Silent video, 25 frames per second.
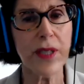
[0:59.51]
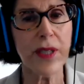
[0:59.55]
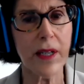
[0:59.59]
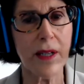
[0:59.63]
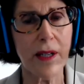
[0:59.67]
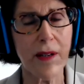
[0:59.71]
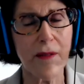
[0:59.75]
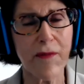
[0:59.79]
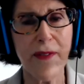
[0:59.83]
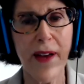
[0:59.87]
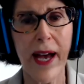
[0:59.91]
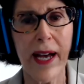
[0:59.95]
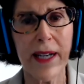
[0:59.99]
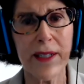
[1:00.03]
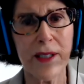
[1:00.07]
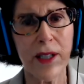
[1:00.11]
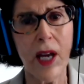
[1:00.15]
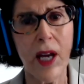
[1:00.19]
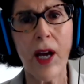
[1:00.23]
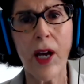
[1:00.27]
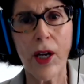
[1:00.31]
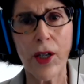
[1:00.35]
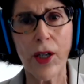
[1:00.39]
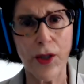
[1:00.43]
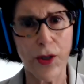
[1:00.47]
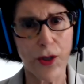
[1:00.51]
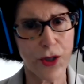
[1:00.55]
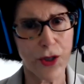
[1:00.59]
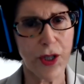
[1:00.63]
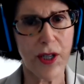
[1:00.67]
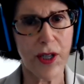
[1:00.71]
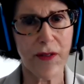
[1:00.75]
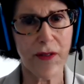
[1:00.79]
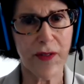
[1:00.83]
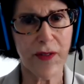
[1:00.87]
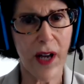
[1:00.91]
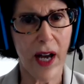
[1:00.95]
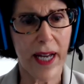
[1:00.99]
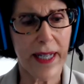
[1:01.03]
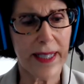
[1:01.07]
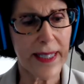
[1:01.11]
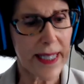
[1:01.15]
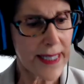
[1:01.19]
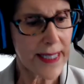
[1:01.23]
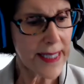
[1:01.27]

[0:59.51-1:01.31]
And in fact, you should have gotten a